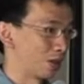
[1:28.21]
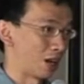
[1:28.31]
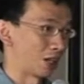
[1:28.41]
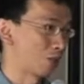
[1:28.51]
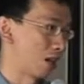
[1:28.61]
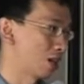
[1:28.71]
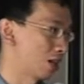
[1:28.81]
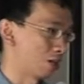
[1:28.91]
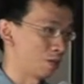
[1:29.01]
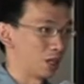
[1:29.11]
Las
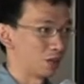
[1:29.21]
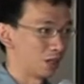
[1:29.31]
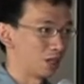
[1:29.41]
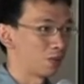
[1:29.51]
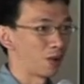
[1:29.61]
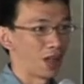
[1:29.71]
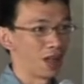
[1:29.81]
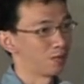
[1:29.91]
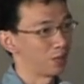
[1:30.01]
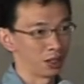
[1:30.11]
Vegas of Middle East, where
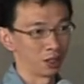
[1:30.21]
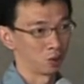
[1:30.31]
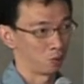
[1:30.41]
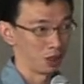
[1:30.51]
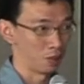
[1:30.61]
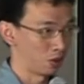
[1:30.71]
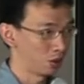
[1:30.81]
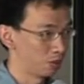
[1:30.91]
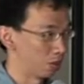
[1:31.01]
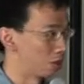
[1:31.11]
everything could be
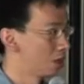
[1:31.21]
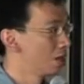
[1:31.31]
possible.